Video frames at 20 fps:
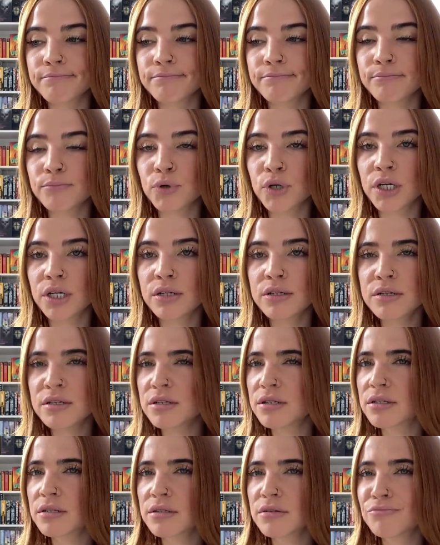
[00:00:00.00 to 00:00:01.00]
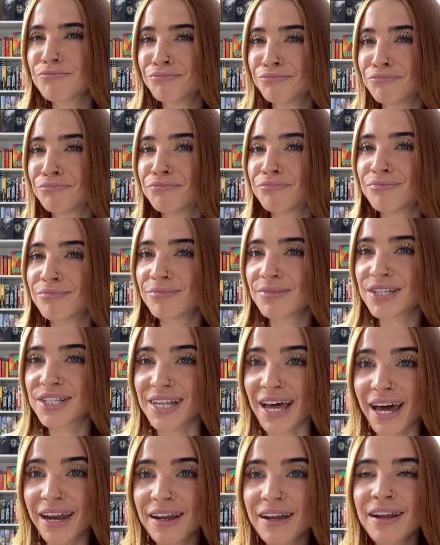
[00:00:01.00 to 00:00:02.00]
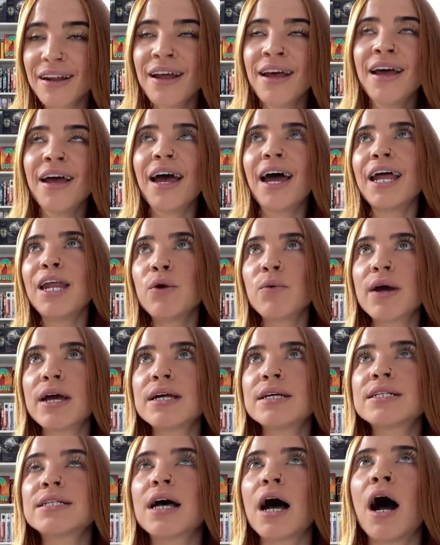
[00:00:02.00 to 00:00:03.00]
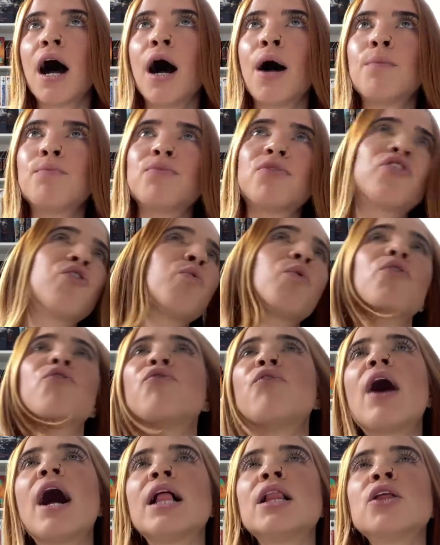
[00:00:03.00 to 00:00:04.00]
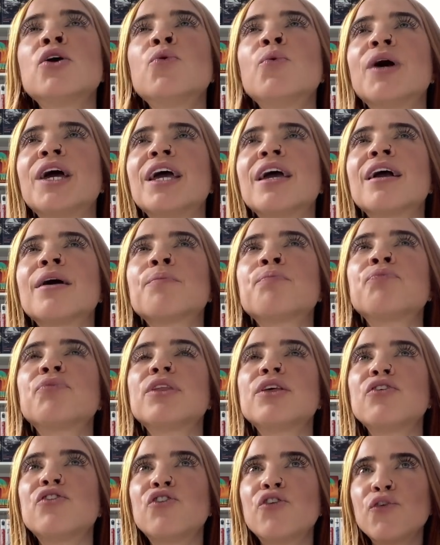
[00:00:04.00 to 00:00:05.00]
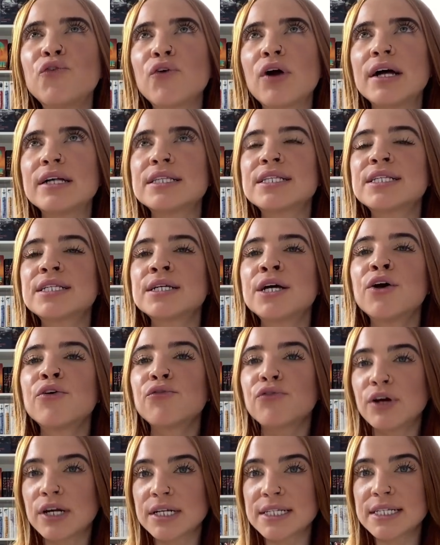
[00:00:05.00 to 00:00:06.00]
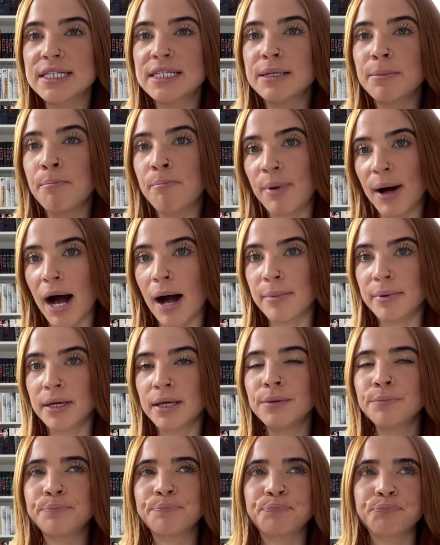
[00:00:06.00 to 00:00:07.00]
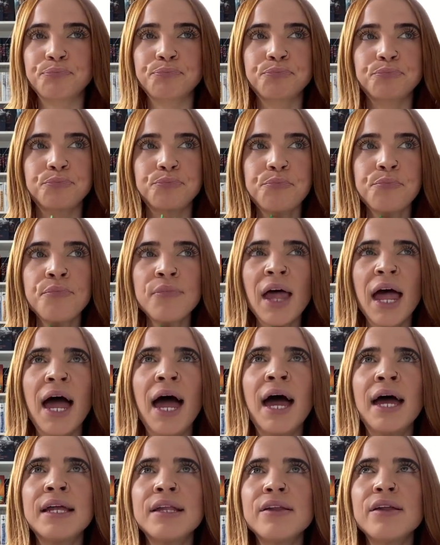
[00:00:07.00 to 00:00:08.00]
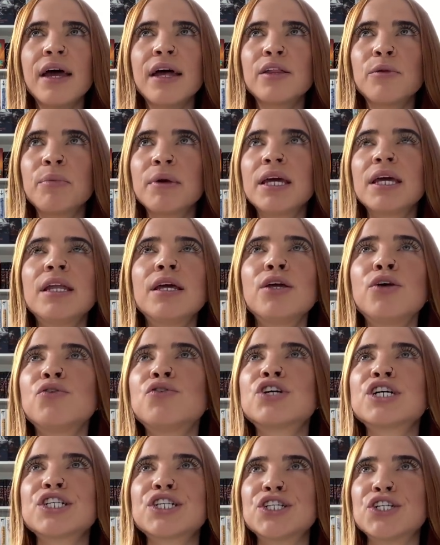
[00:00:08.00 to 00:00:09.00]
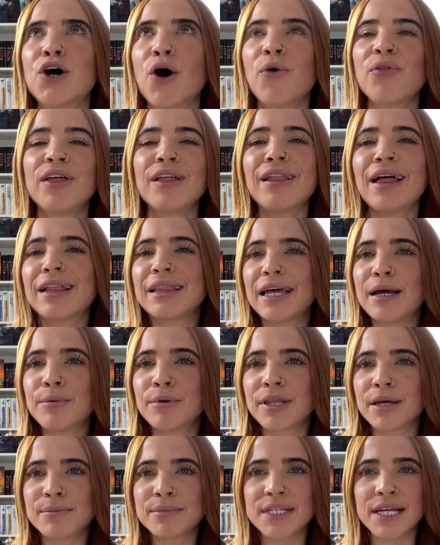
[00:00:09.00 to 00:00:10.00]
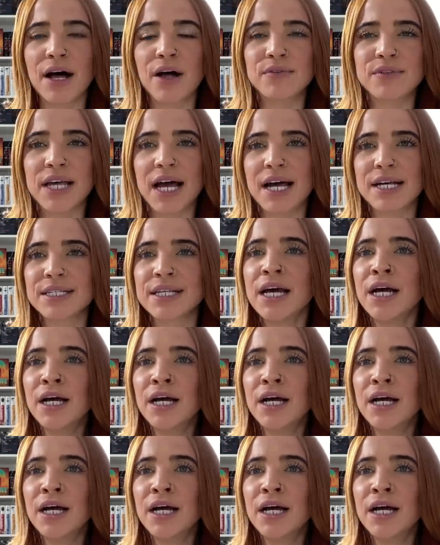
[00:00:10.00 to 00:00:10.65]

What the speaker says: Pringles? Is that it? Anyways, so we're following these two friends, Francis and Bobby. And at the beginning, you just know they like label themselves as